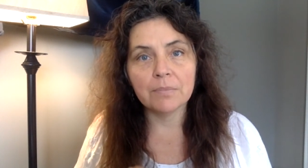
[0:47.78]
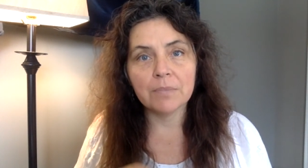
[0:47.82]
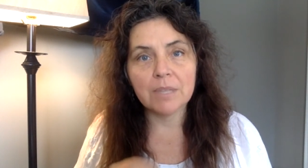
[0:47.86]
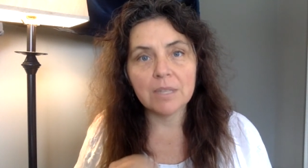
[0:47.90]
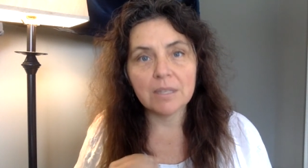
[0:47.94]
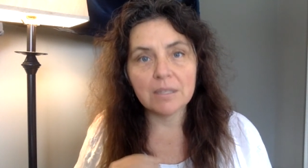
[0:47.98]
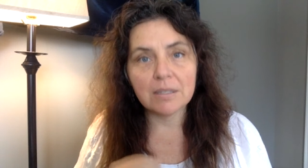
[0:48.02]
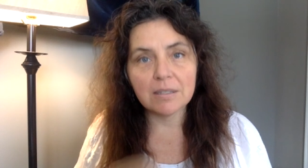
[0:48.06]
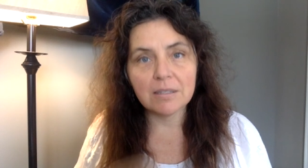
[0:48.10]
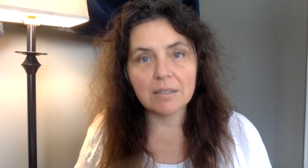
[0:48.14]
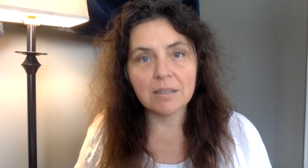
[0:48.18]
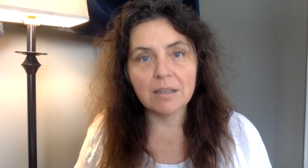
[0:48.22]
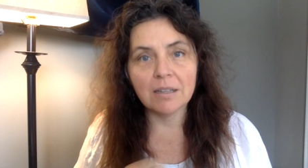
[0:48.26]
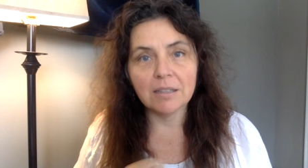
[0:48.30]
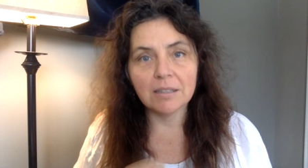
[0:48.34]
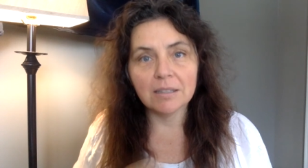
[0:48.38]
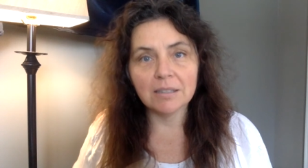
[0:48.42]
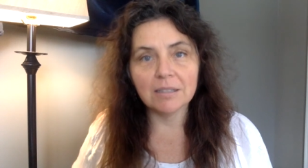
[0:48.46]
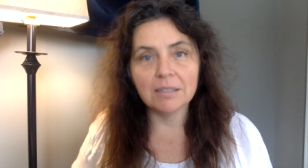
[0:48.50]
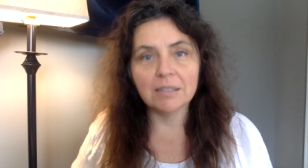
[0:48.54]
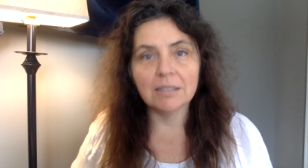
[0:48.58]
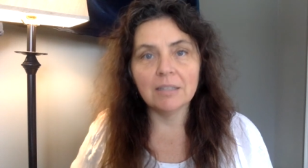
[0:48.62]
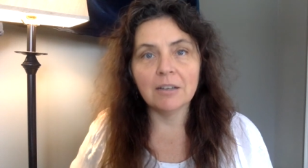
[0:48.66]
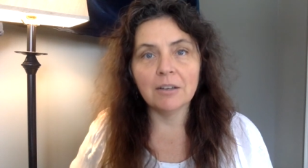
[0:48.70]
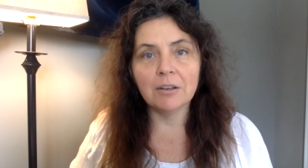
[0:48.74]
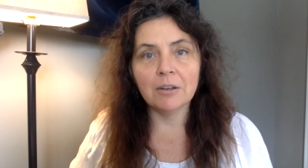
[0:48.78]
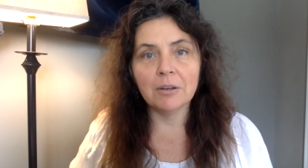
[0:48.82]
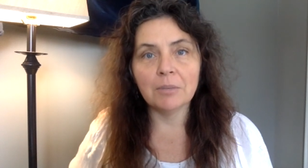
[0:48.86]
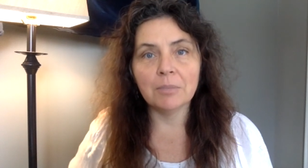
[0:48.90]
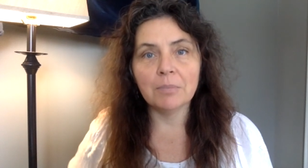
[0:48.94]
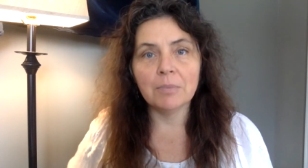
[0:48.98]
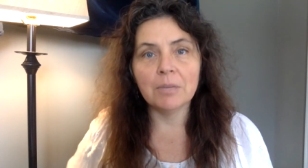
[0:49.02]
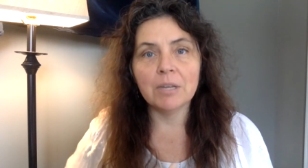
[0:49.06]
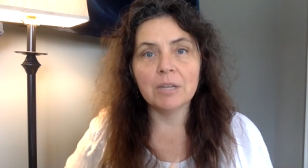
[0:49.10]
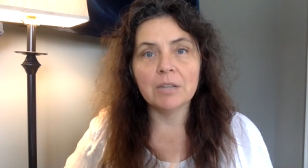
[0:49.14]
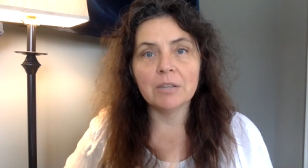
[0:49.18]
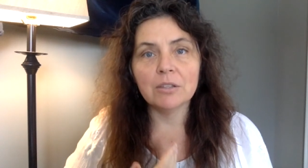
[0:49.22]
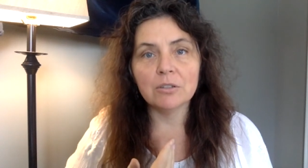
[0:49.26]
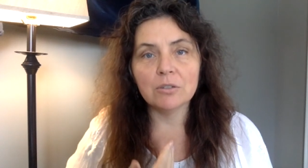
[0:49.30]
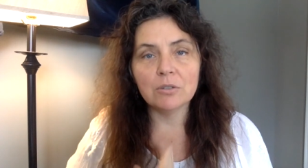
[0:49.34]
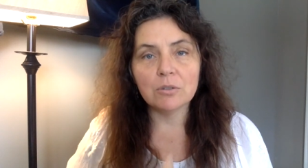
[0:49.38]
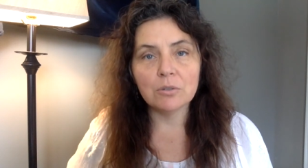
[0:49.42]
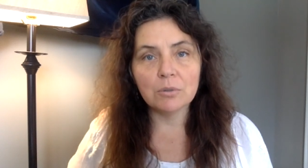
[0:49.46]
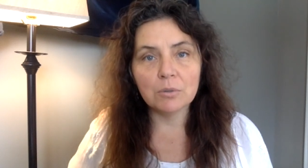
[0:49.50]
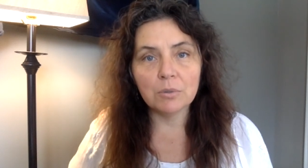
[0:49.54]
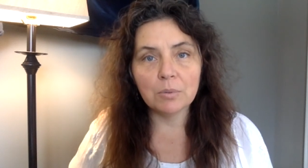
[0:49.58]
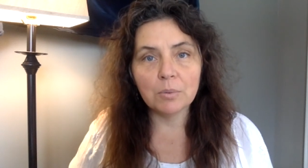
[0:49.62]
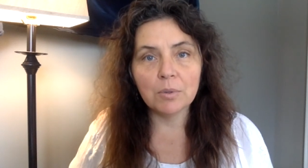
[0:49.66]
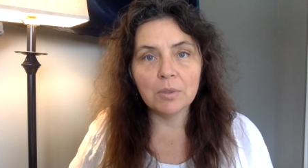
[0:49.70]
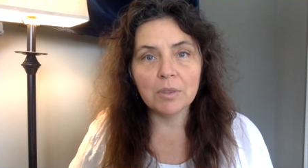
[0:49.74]
Sat Nam, the
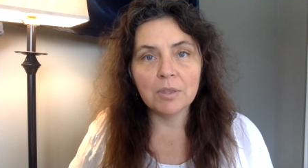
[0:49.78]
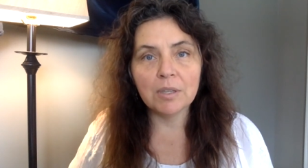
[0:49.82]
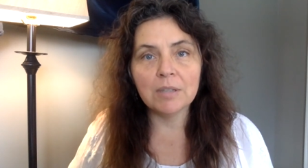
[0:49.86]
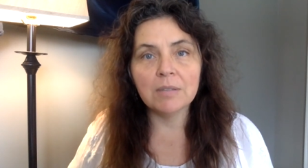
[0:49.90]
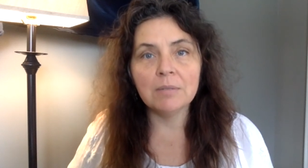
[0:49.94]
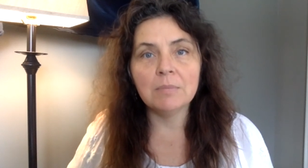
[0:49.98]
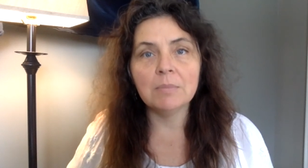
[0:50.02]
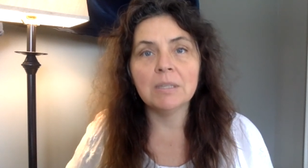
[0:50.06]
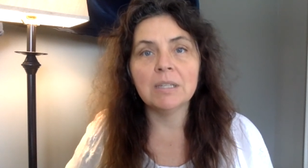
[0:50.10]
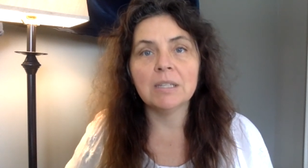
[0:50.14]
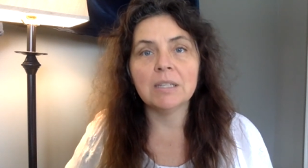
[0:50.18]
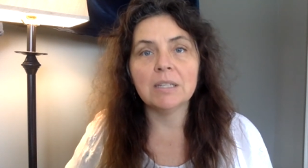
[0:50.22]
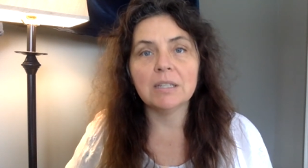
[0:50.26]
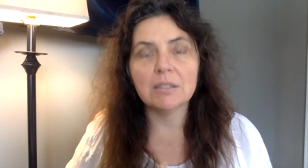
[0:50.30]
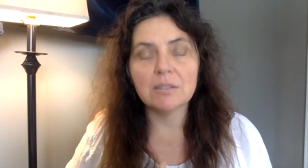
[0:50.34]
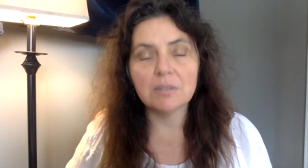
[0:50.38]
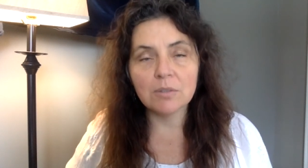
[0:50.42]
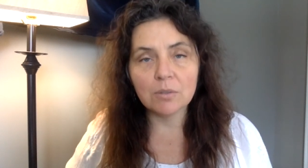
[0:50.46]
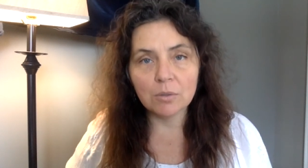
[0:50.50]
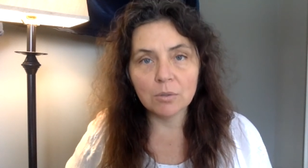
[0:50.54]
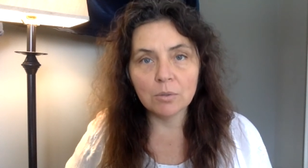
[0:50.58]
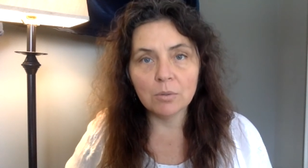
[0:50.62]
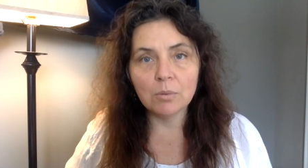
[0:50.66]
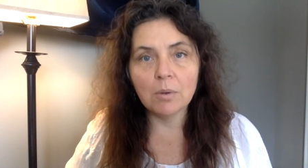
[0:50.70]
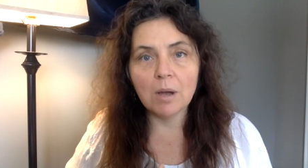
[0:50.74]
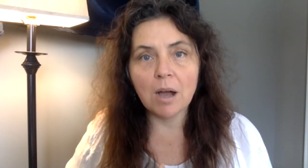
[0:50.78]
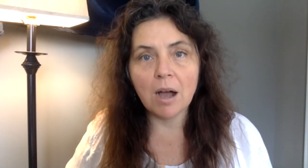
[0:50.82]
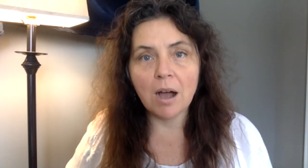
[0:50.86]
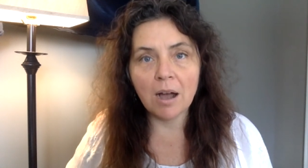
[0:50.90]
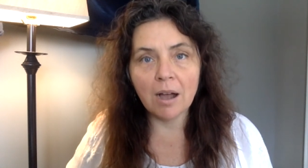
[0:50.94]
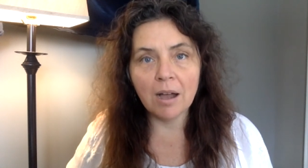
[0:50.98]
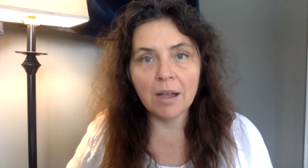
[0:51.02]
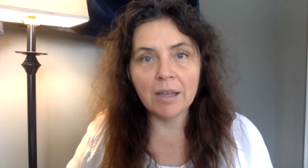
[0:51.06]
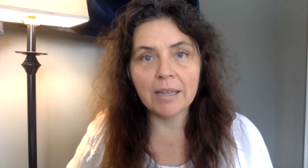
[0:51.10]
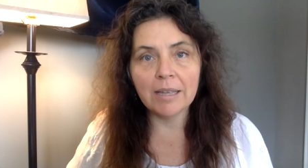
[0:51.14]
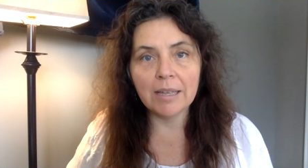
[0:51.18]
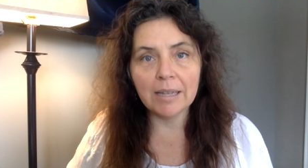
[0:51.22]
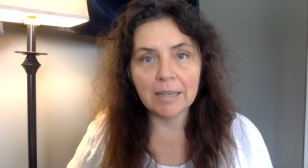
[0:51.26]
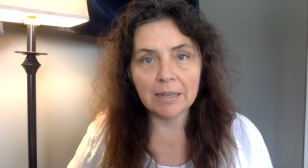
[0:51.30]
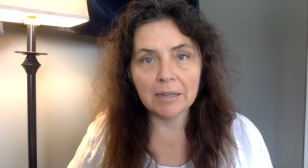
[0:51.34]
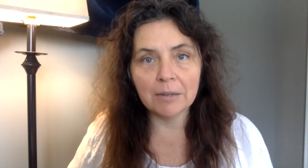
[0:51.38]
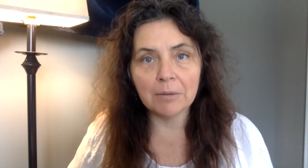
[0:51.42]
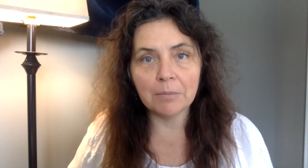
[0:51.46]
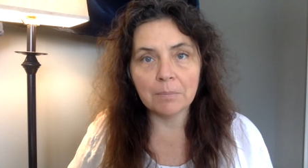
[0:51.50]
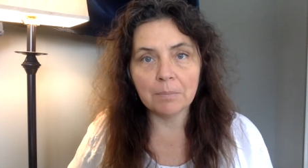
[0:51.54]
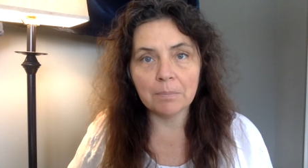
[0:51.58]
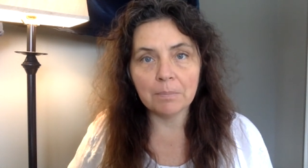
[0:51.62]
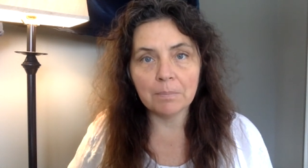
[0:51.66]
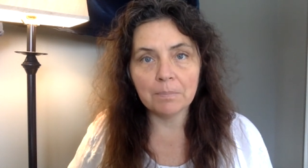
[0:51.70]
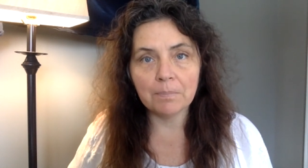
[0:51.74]
truth within me is who I
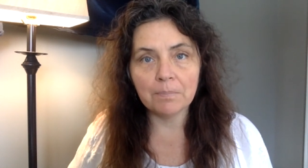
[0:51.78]
am.